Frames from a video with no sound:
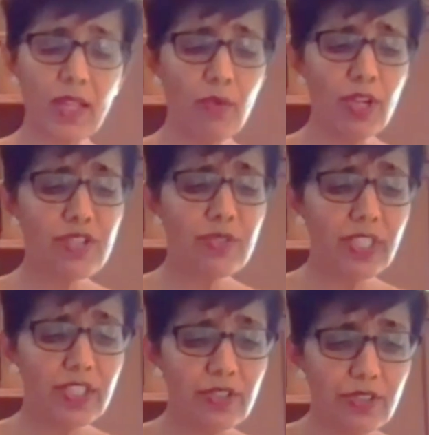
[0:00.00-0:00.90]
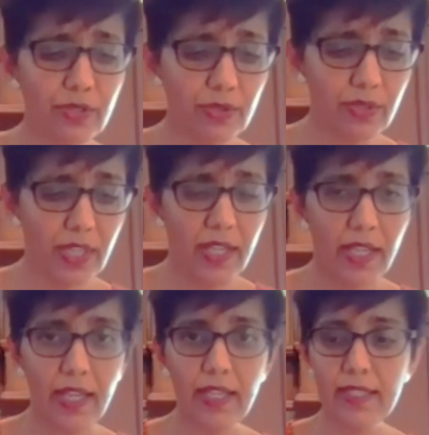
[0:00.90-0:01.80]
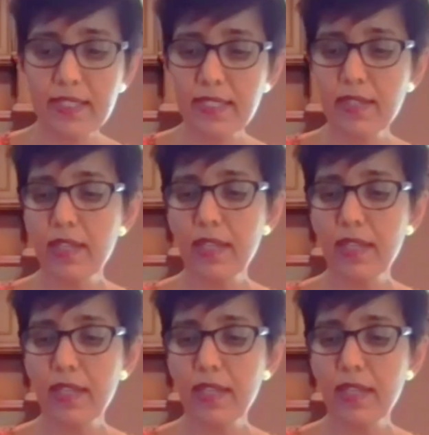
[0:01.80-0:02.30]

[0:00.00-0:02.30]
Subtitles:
what you need to do is